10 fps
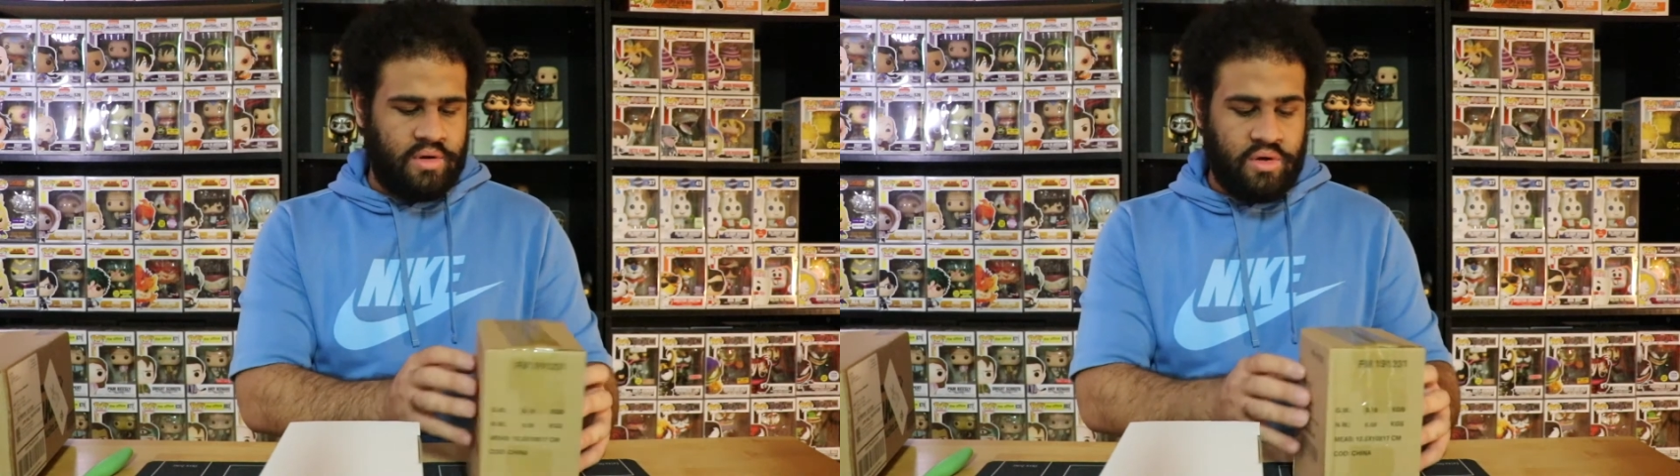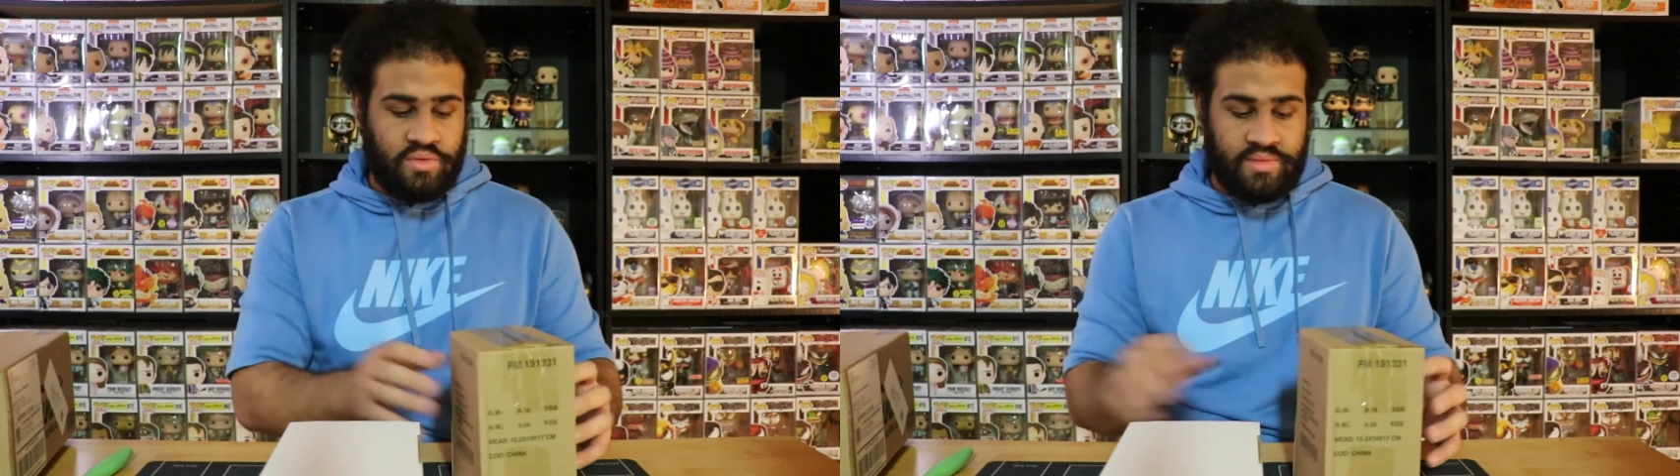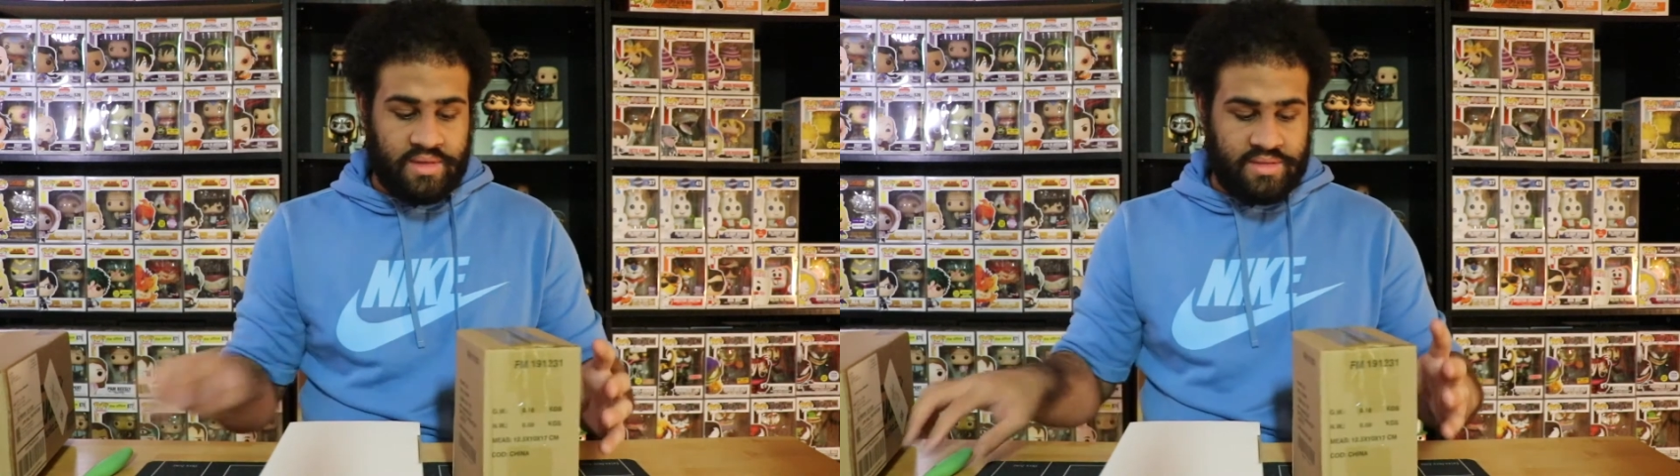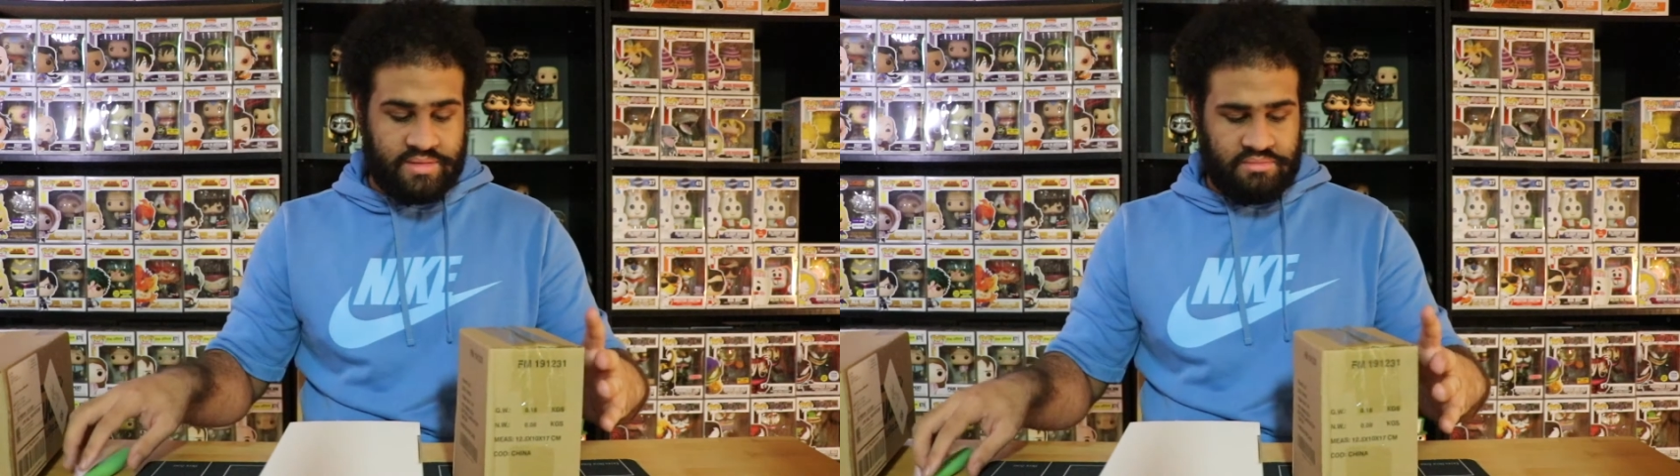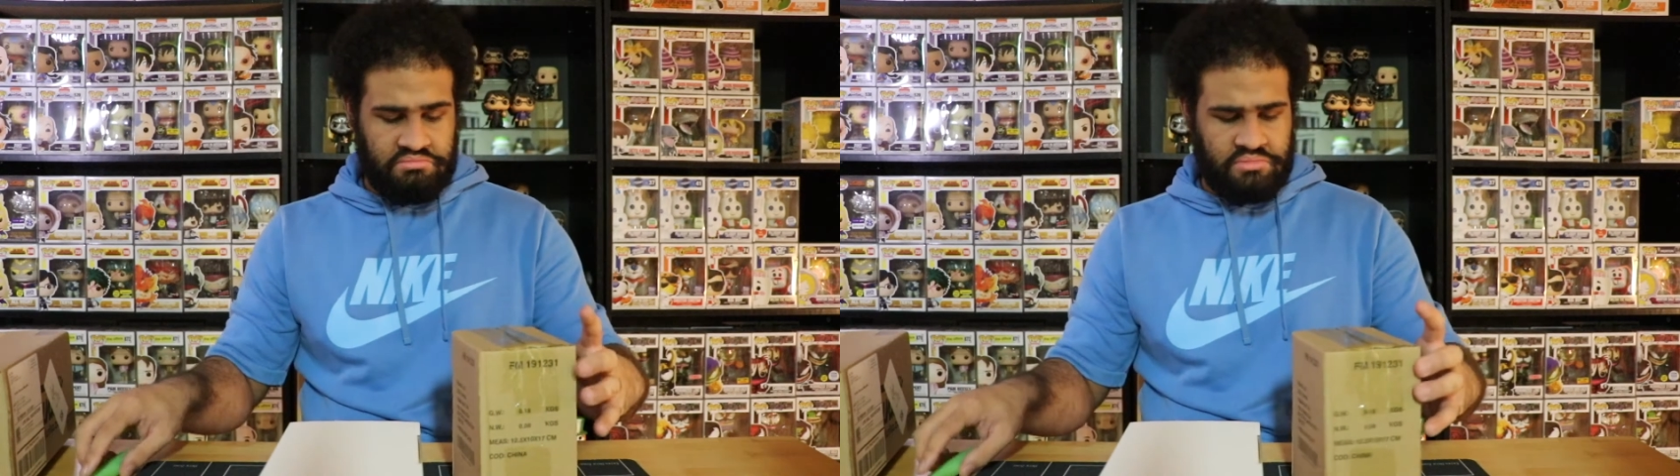Oh,
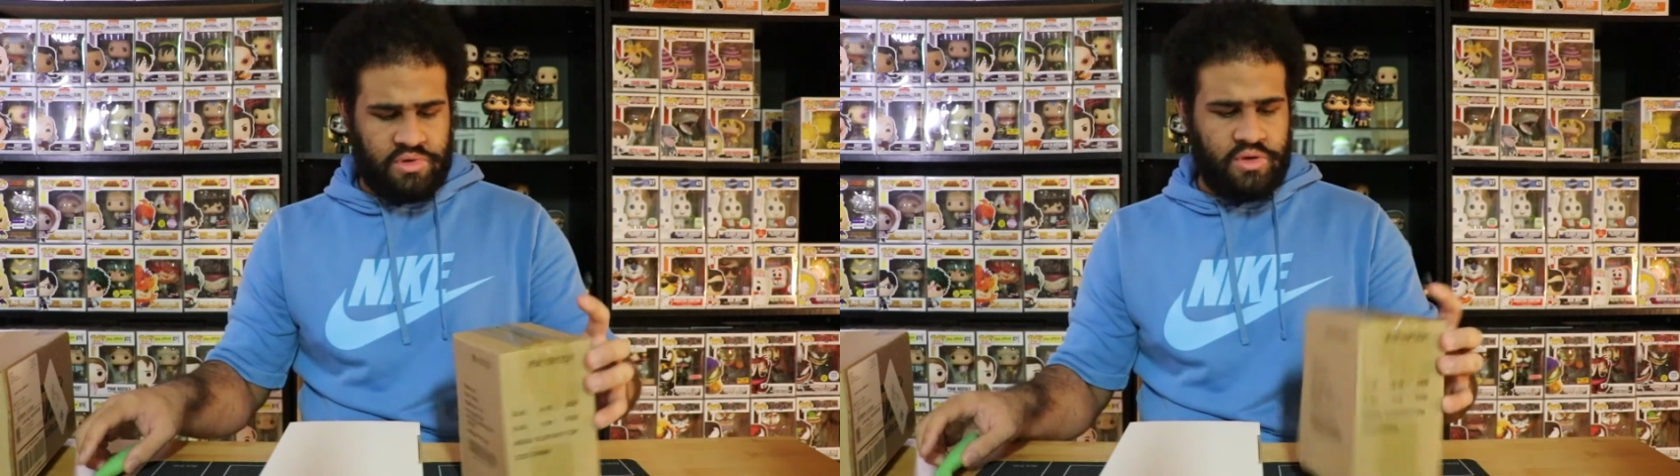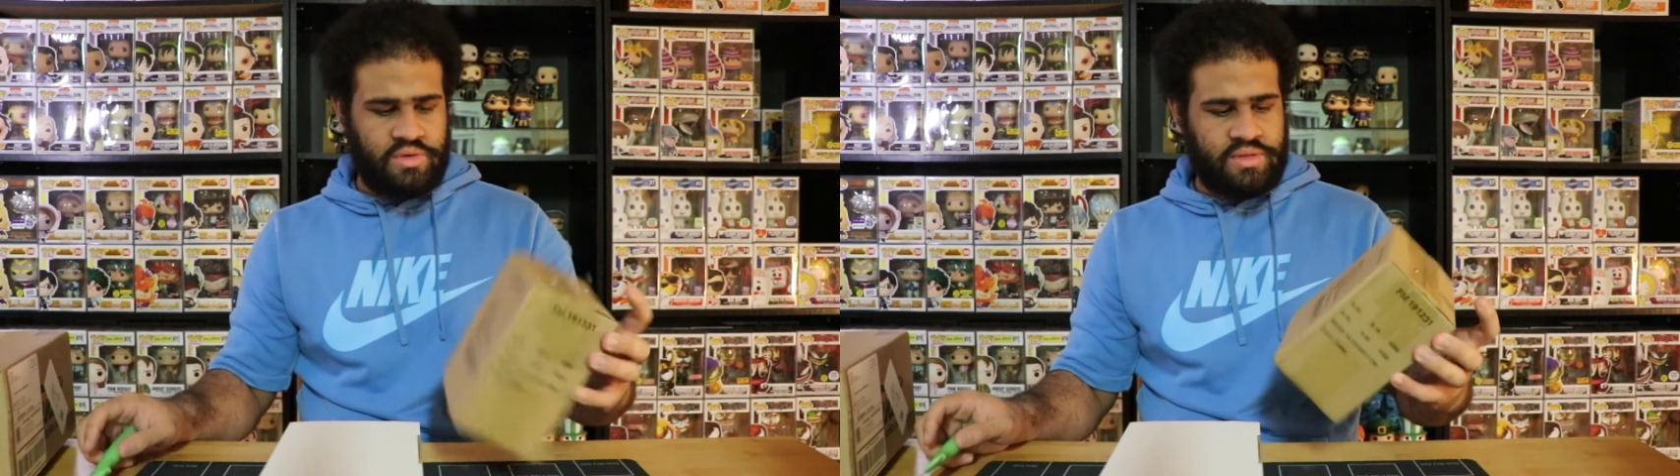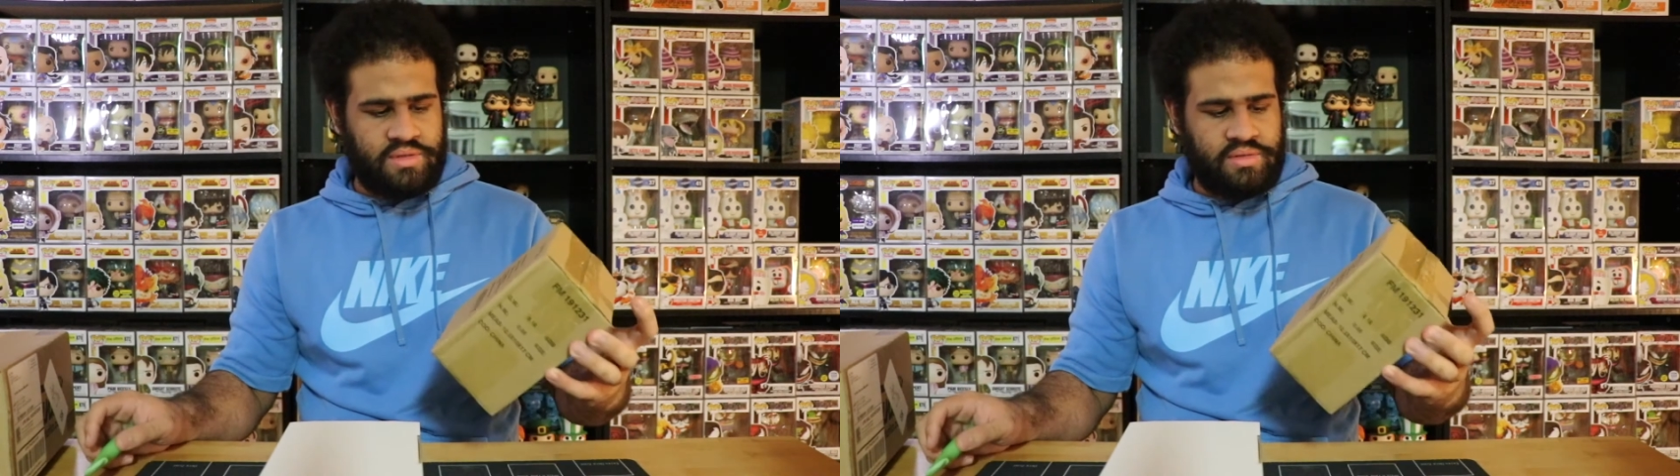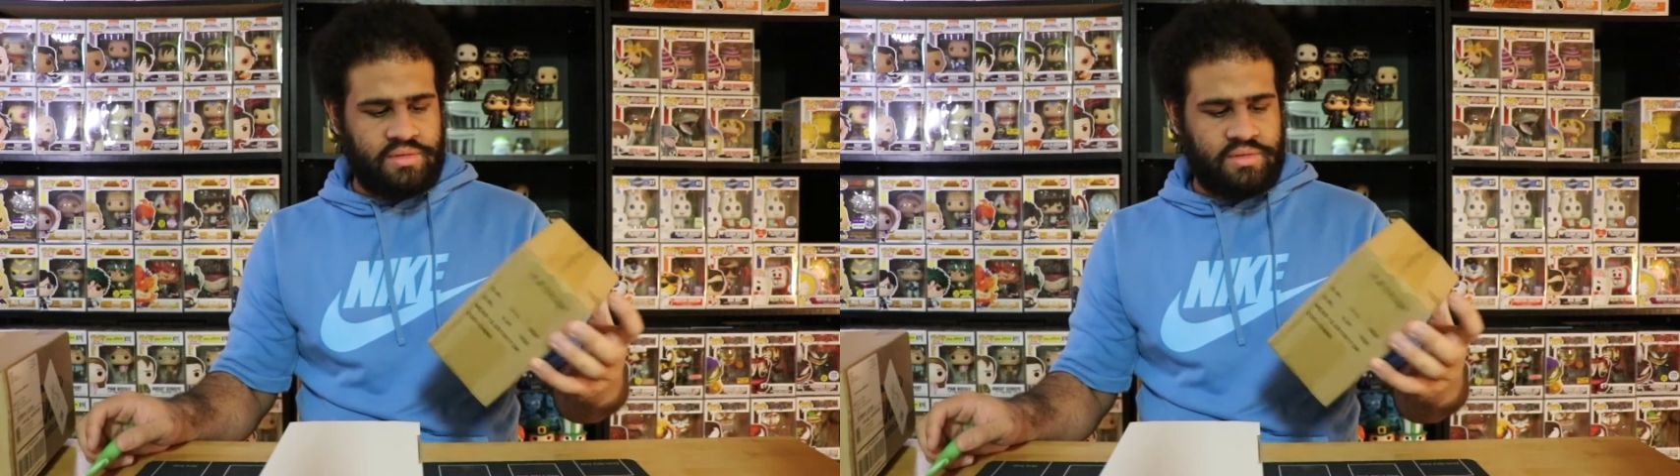he used